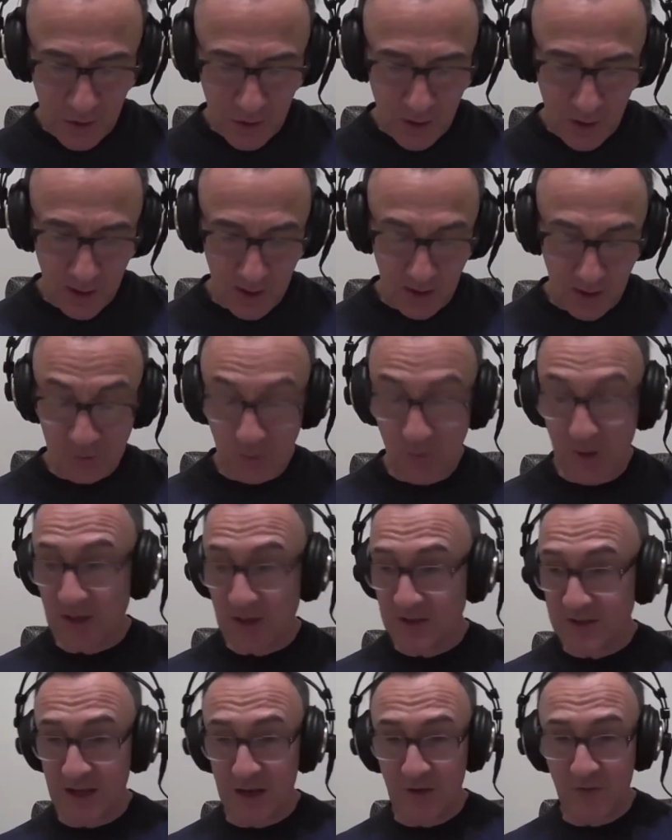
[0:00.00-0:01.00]
as well as
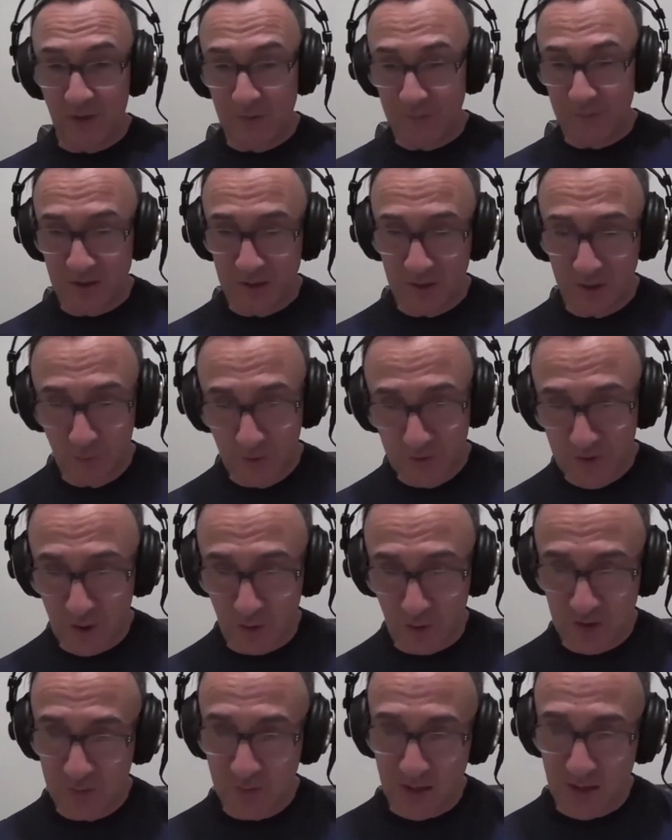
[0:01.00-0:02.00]
Southampton. And we
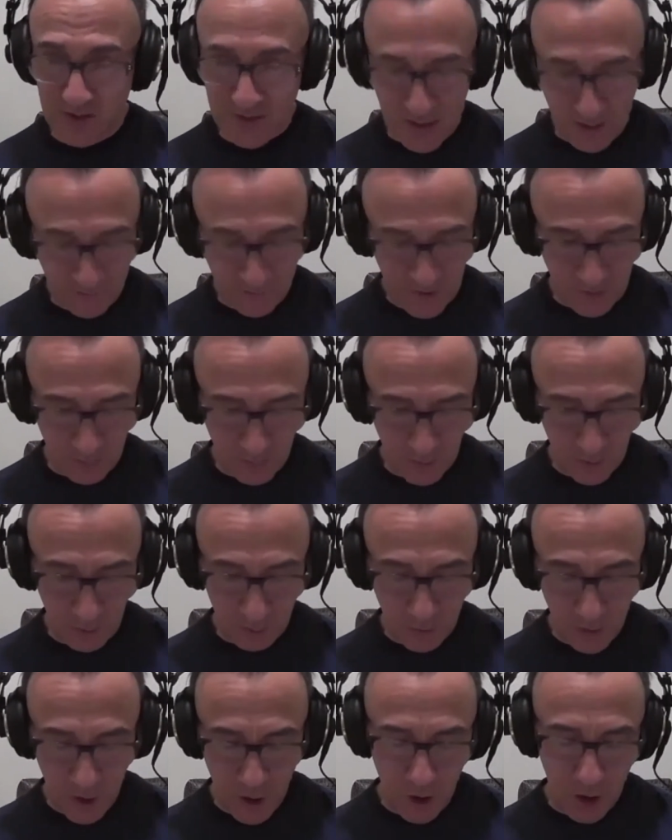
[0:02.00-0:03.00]
talked about Southampton a little
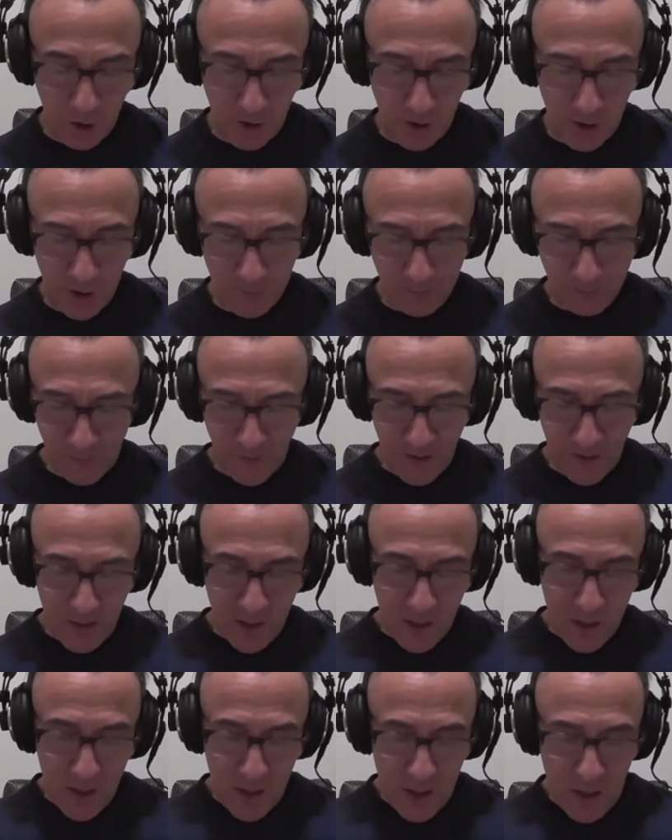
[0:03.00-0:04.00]
bit earlier.
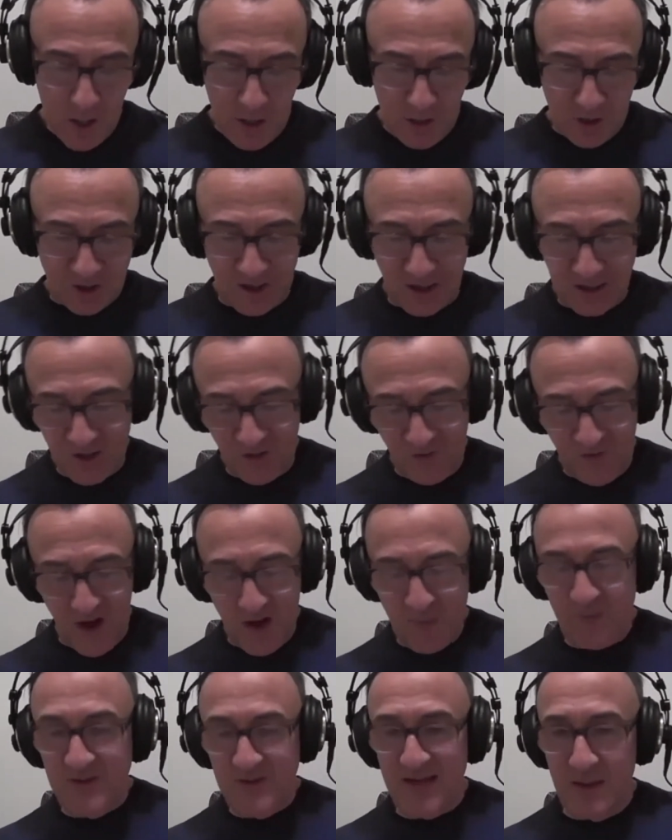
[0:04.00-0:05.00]

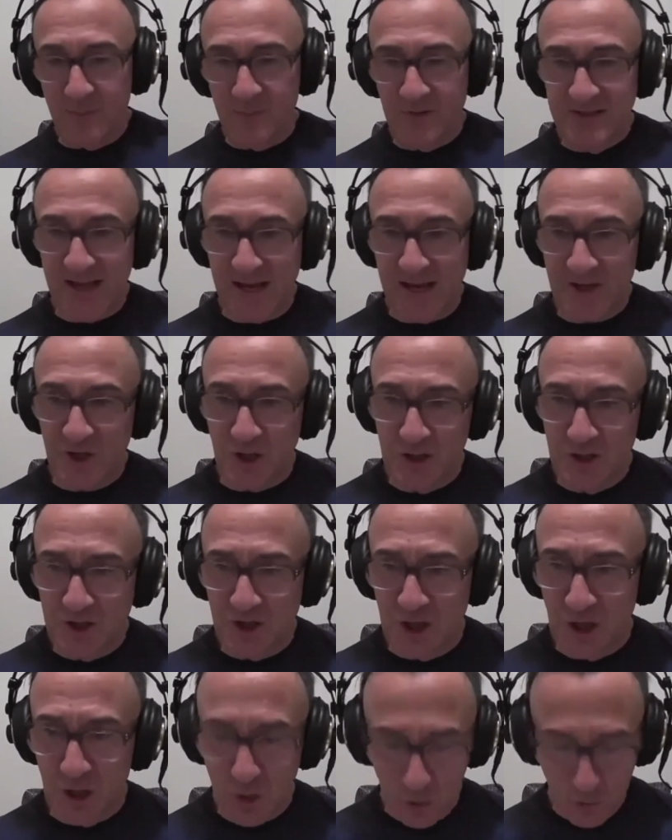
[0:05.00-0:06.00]
65% possession
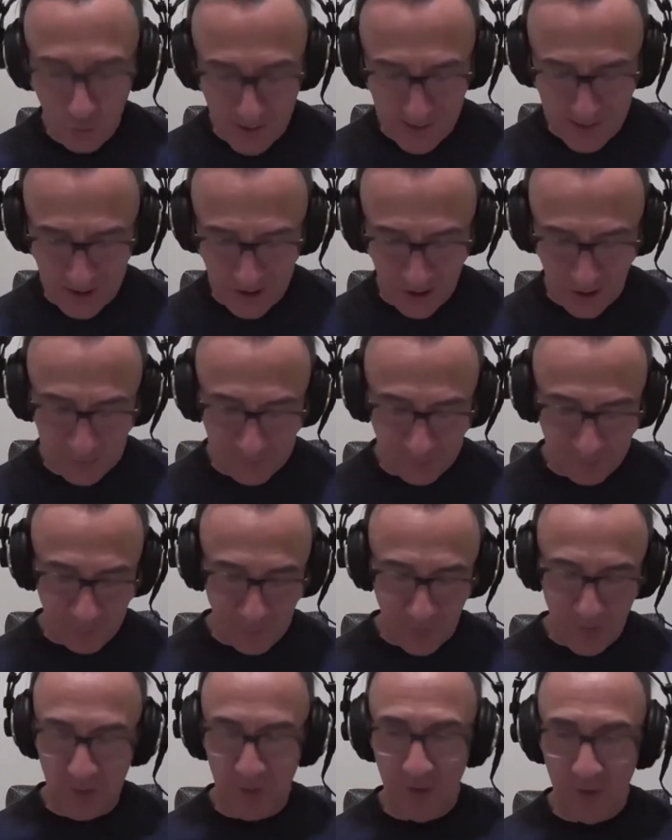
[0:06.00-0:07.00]
to Leicester,
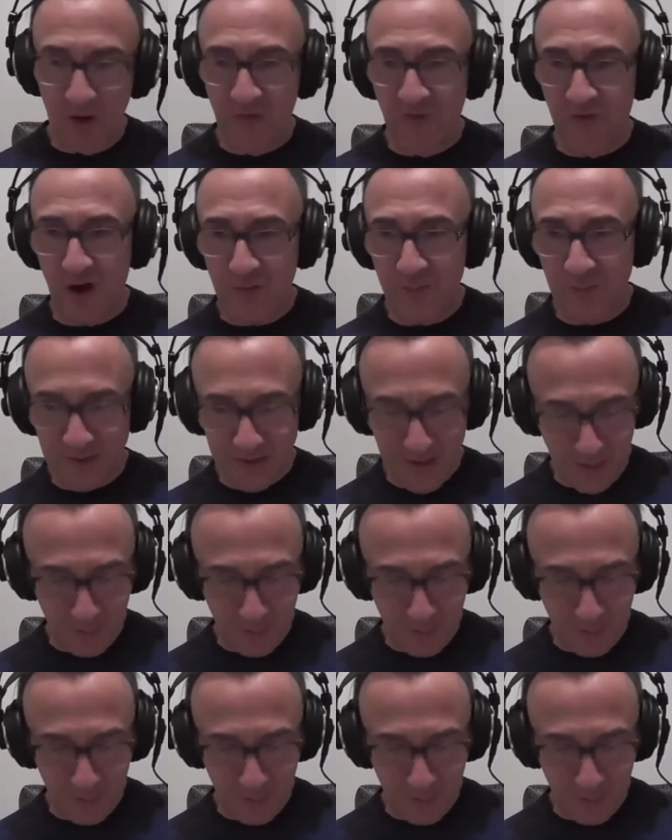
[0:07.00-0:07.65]
35%